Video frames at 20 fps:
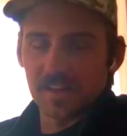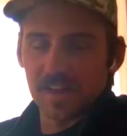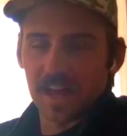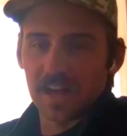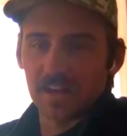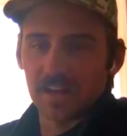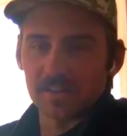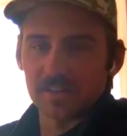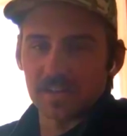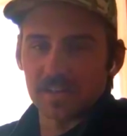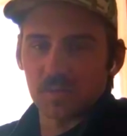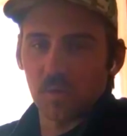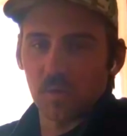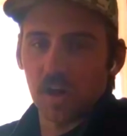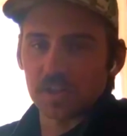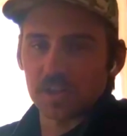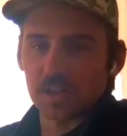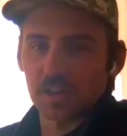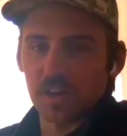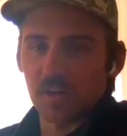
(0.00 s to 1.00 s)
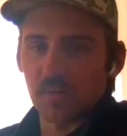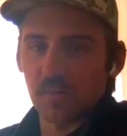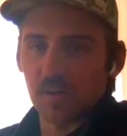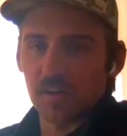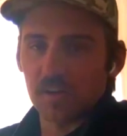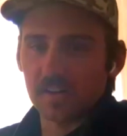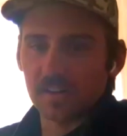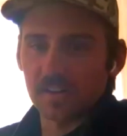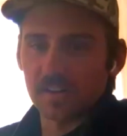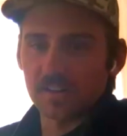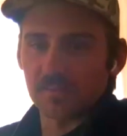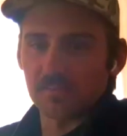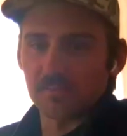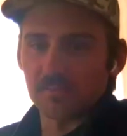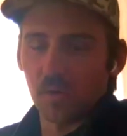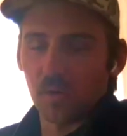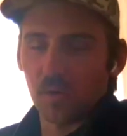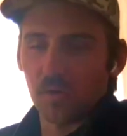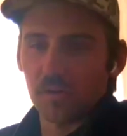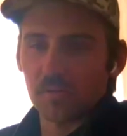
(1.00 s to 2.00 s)
getting out and just watching her work is
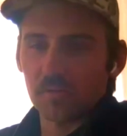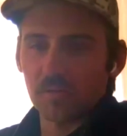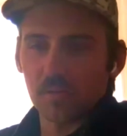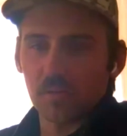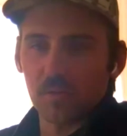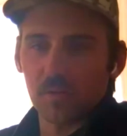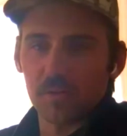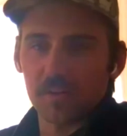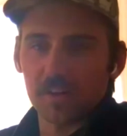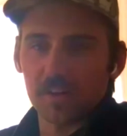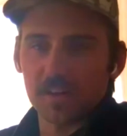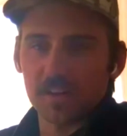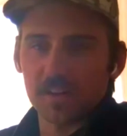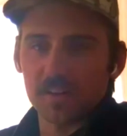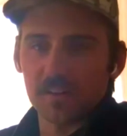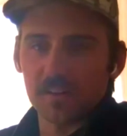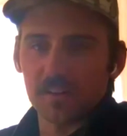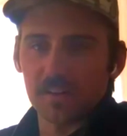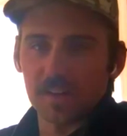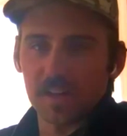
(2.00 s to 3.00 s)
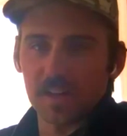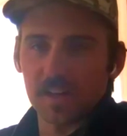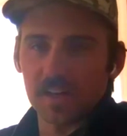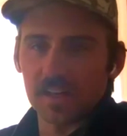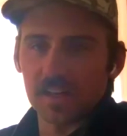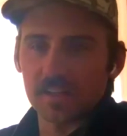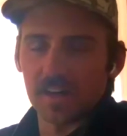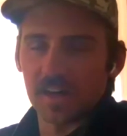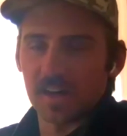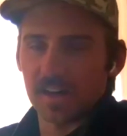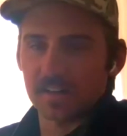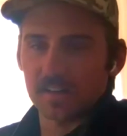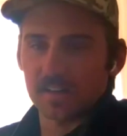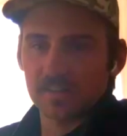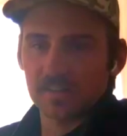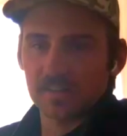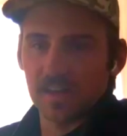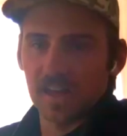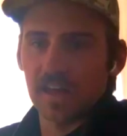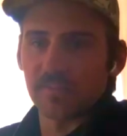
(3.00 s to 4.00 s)
more rewarding than any duck
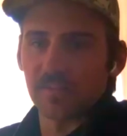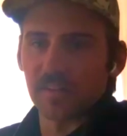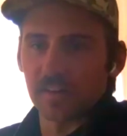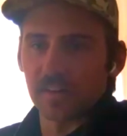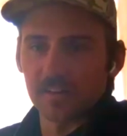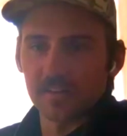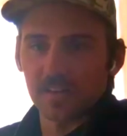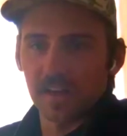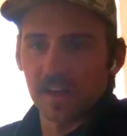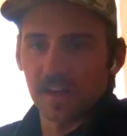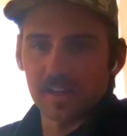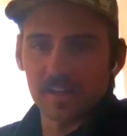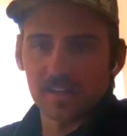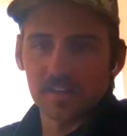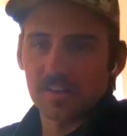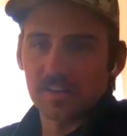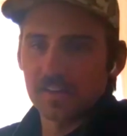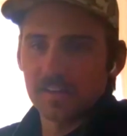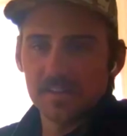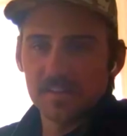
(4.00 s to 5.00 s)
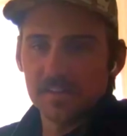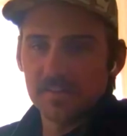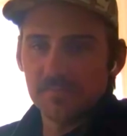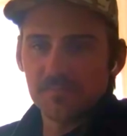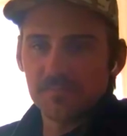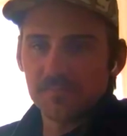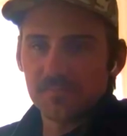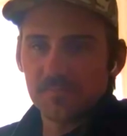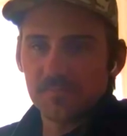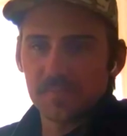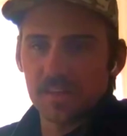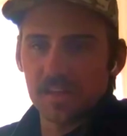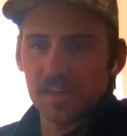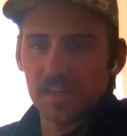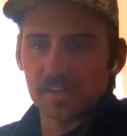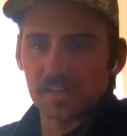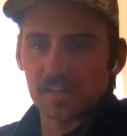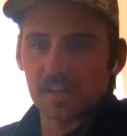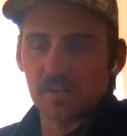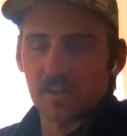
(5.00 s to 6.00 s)
ever. Like,
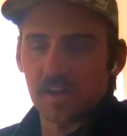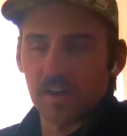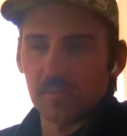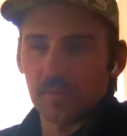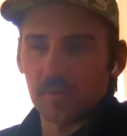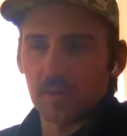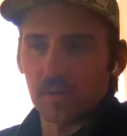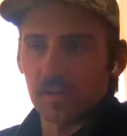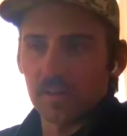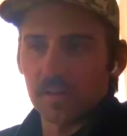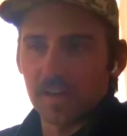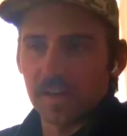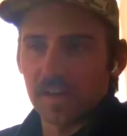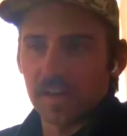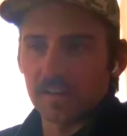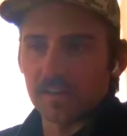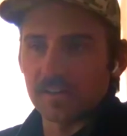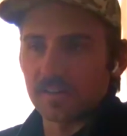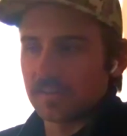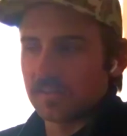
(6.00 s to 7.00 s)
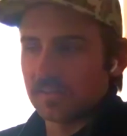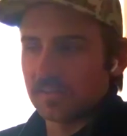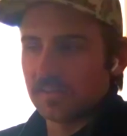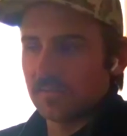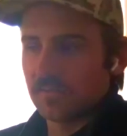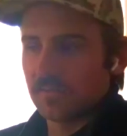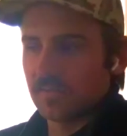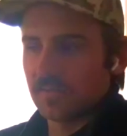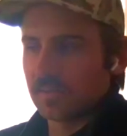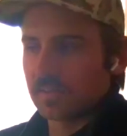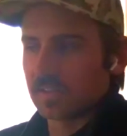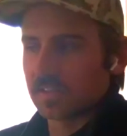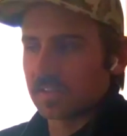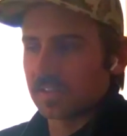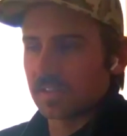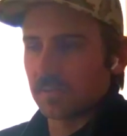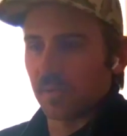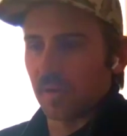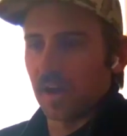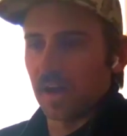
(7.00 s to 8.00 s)
it's incredible. And
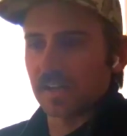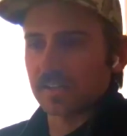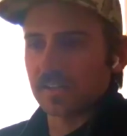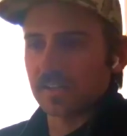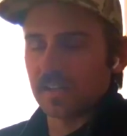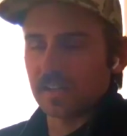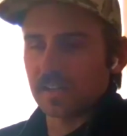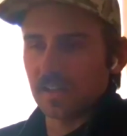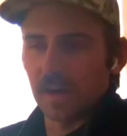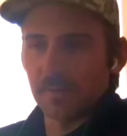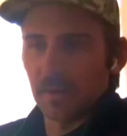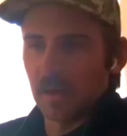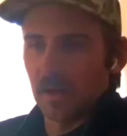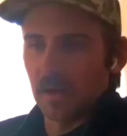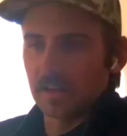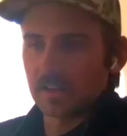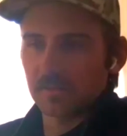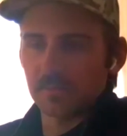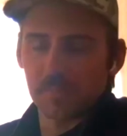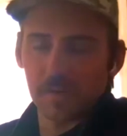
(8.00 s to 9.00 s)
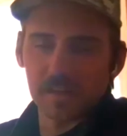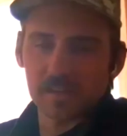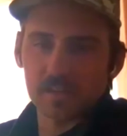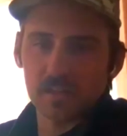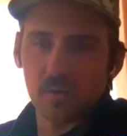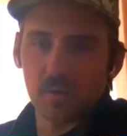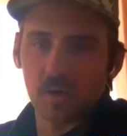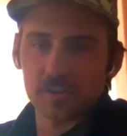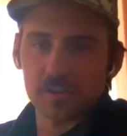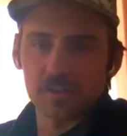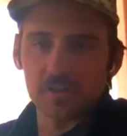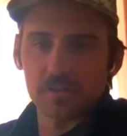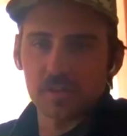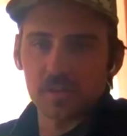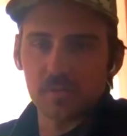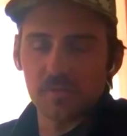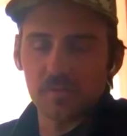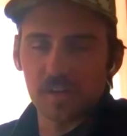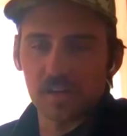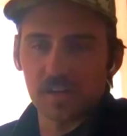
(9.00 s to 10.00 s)
just the process, I just basically watched
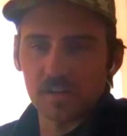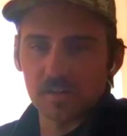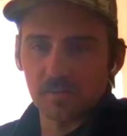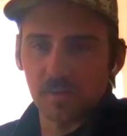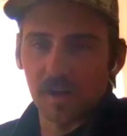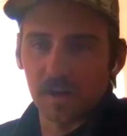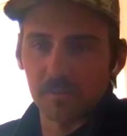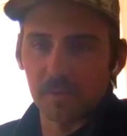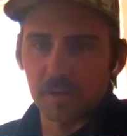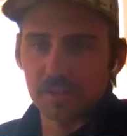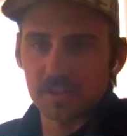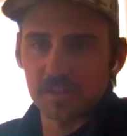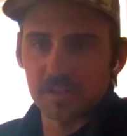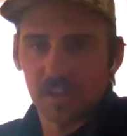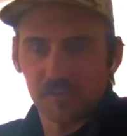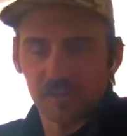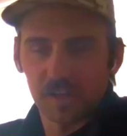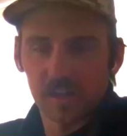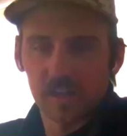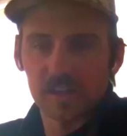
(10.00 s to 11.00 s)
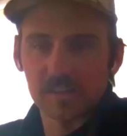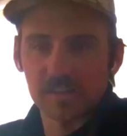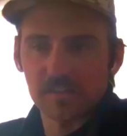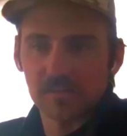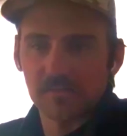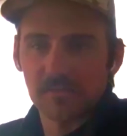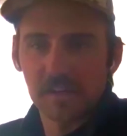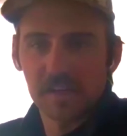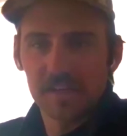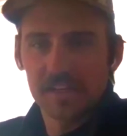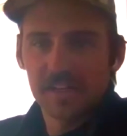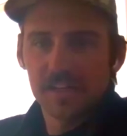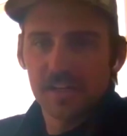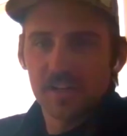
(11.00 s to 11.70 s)
YouTube videos, bought a bunch of DVDs and